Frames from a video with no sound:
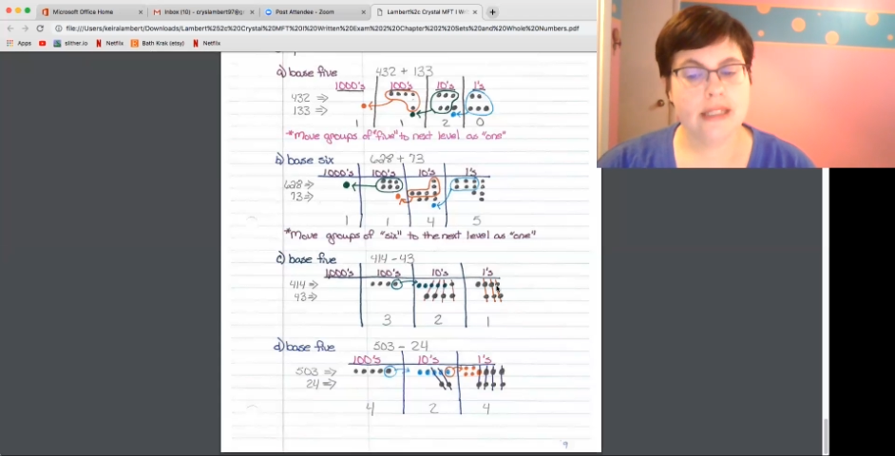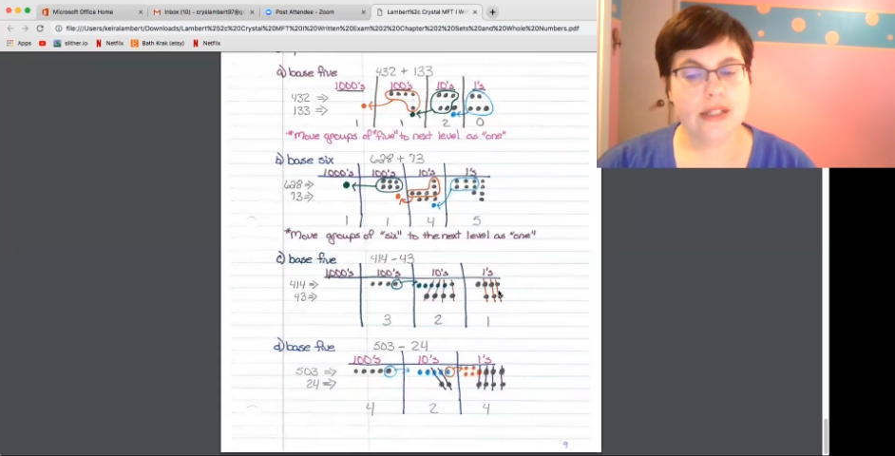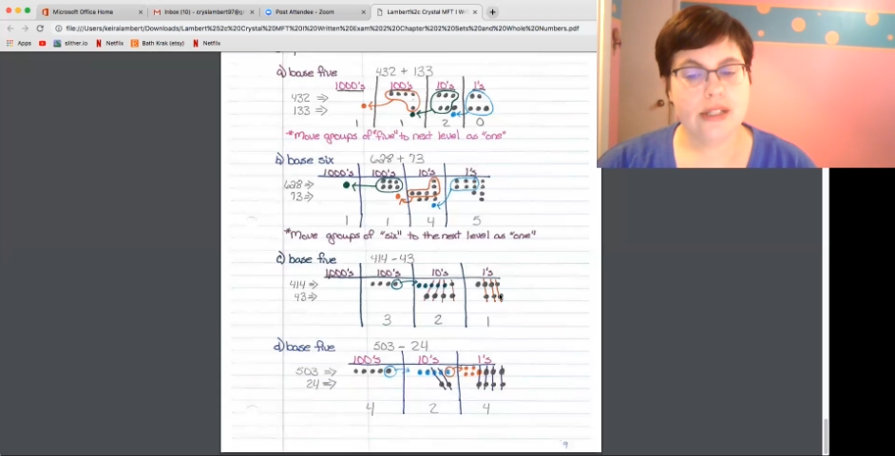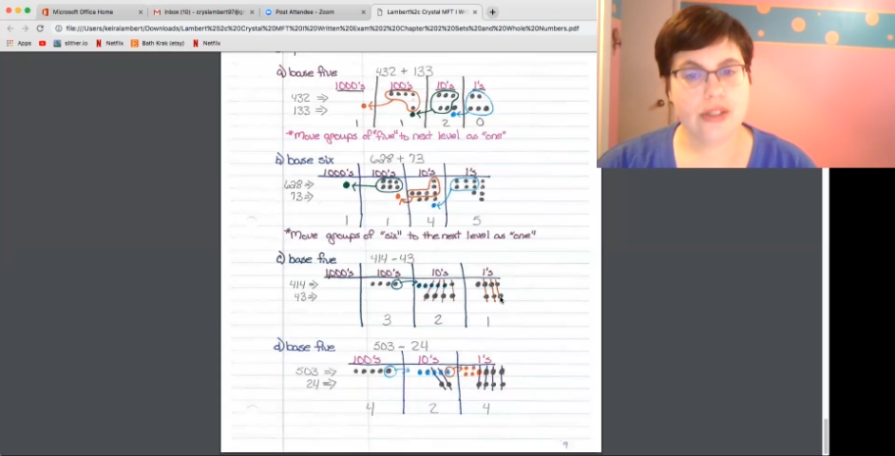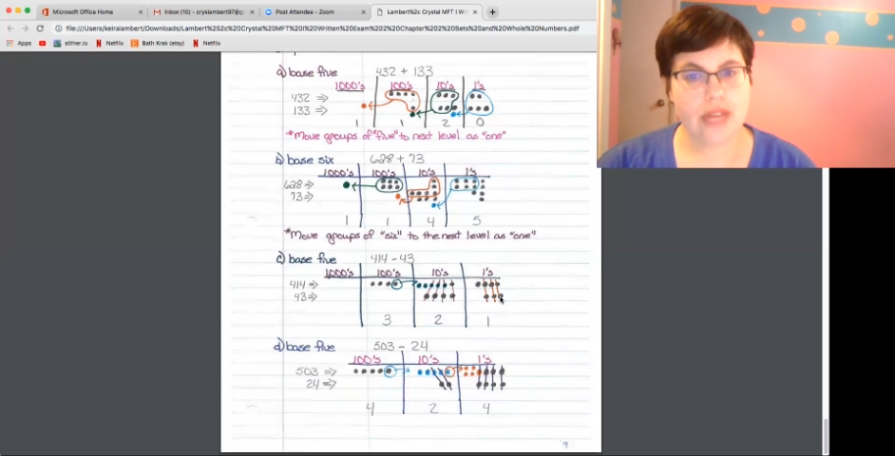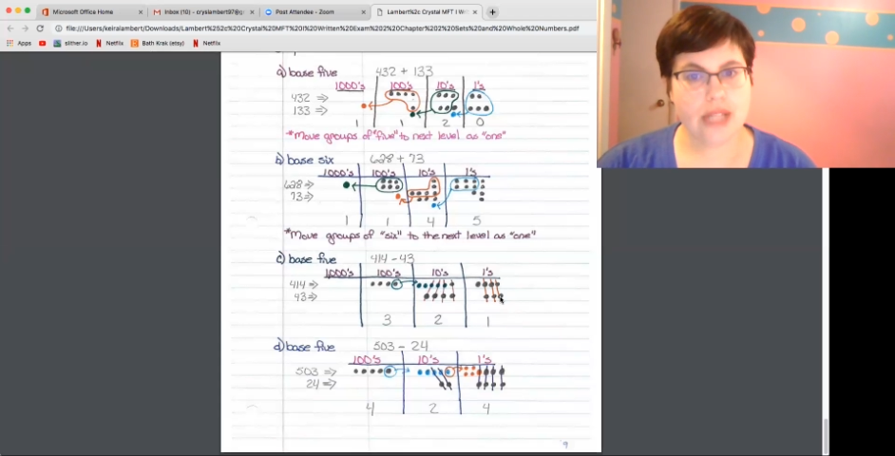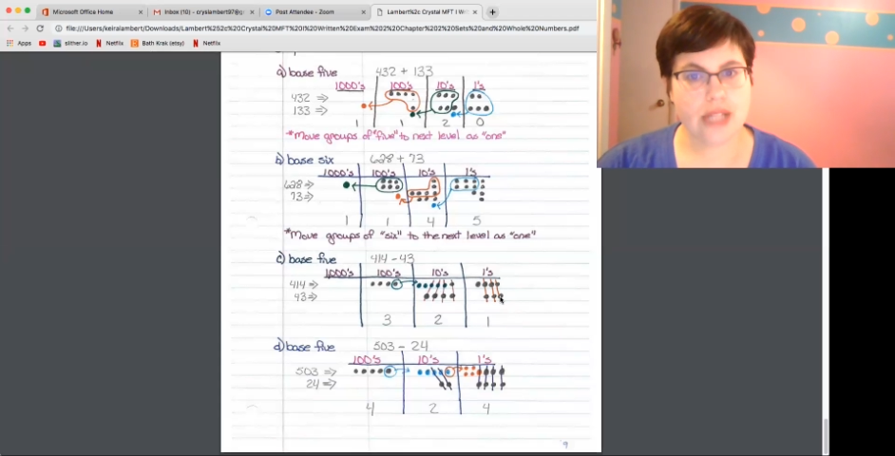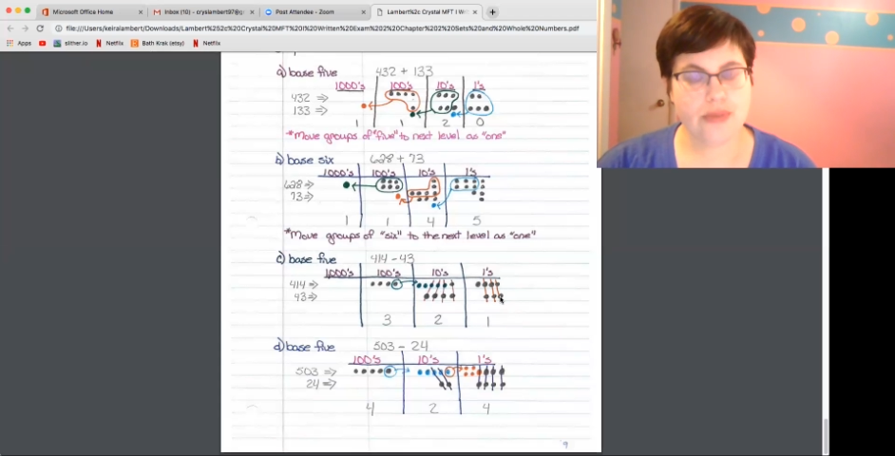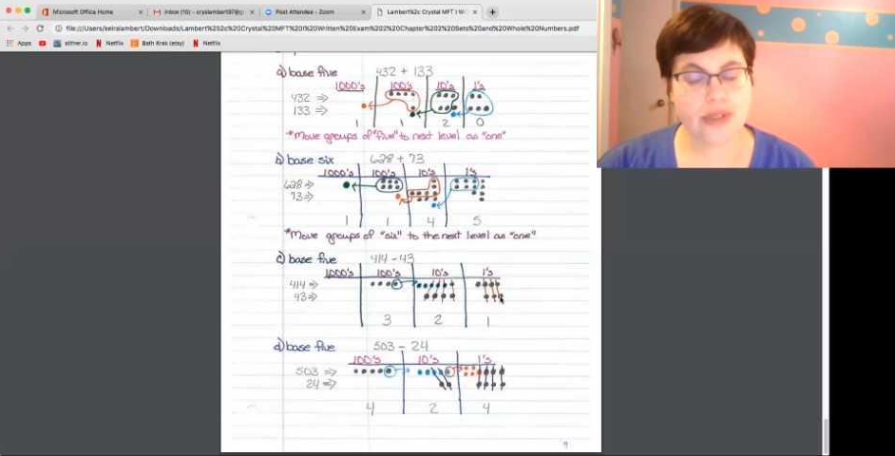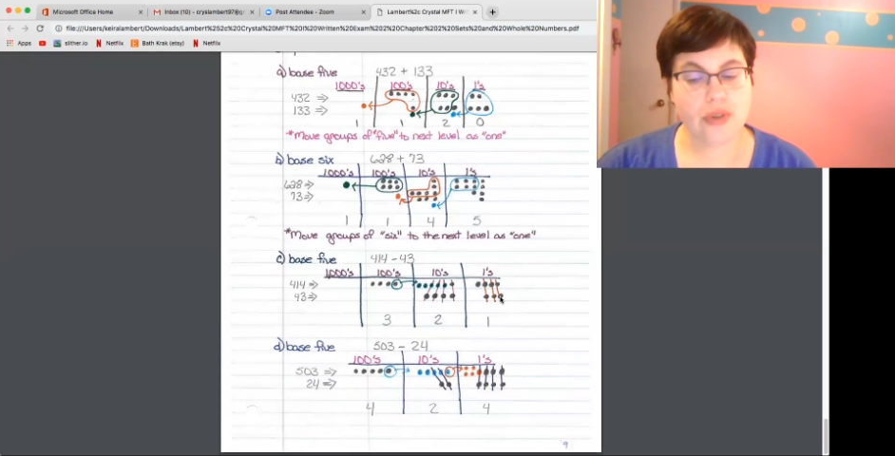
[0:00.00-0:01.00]
So that's
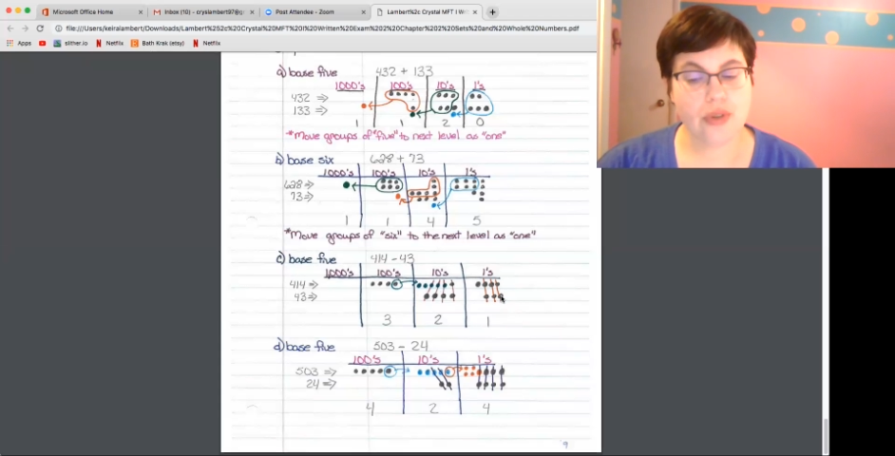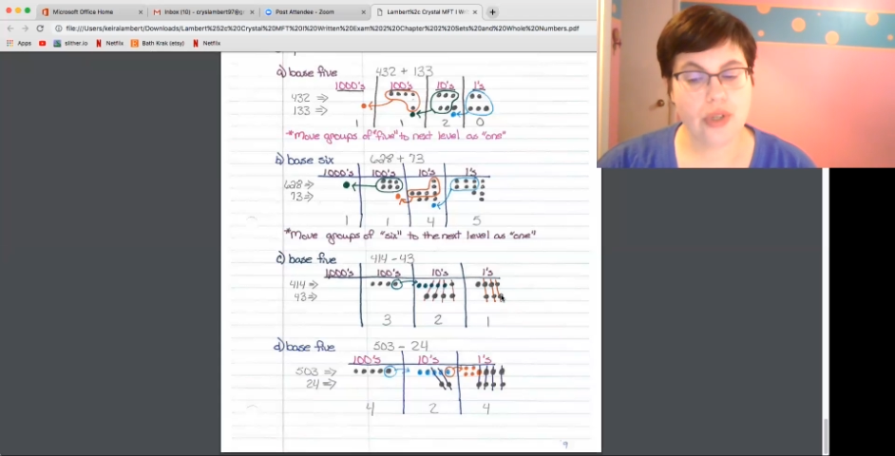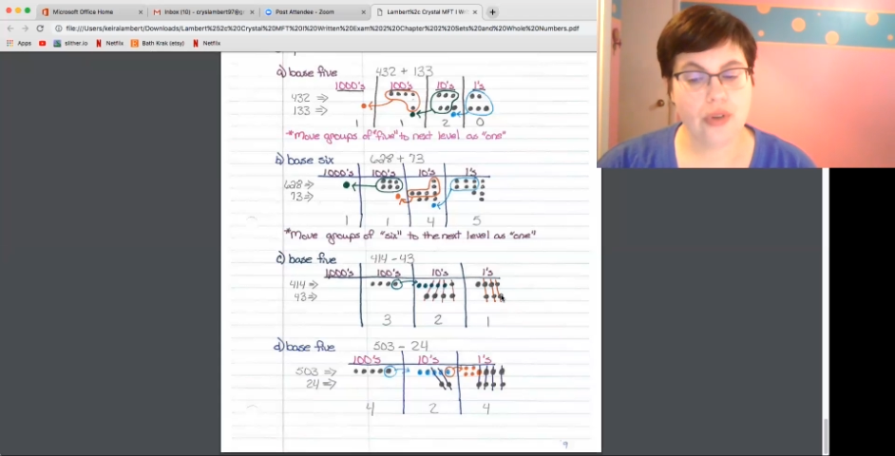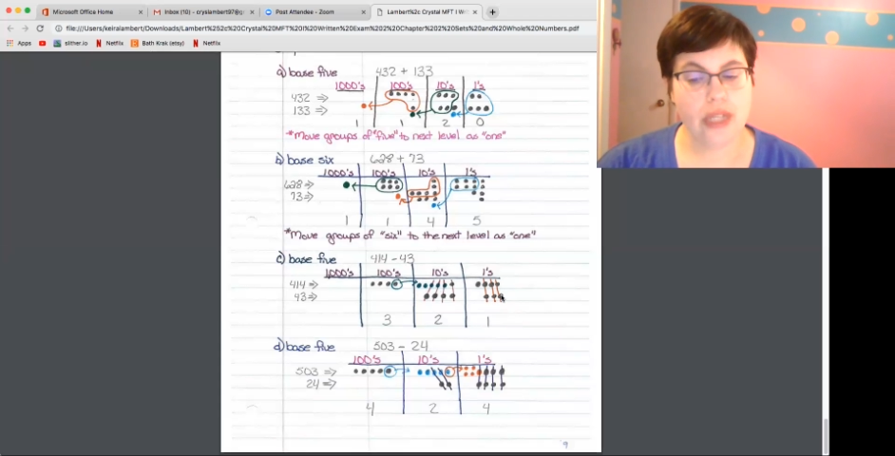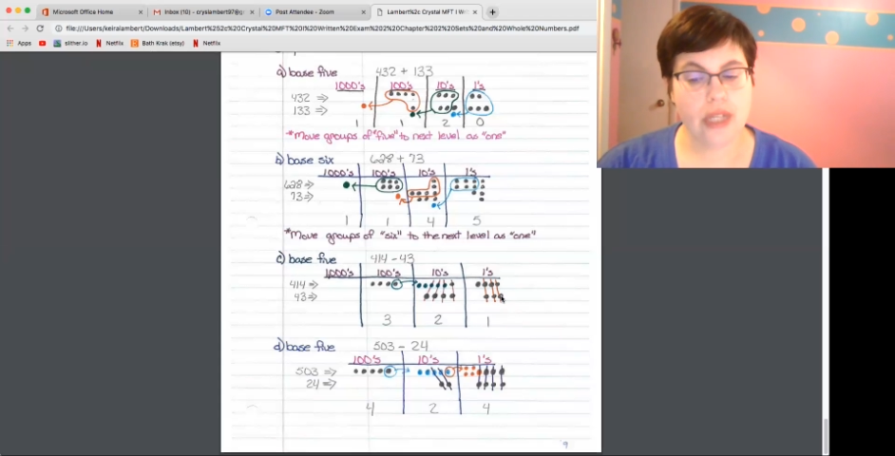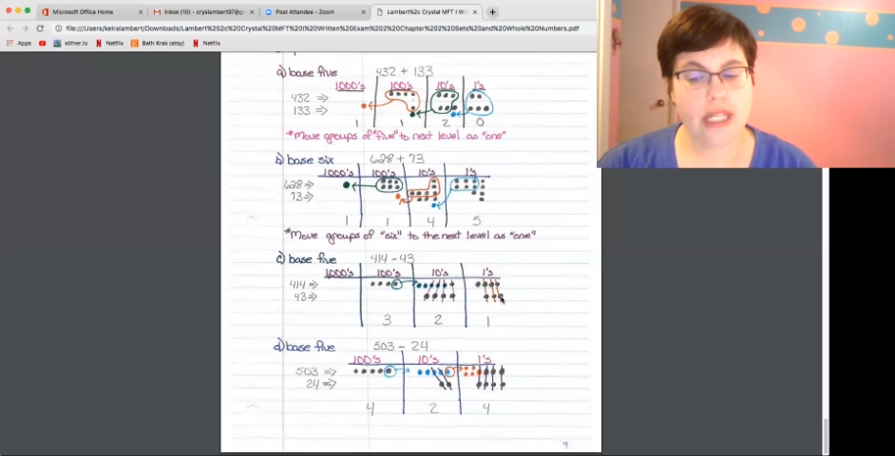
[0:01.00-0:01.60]
what's going on.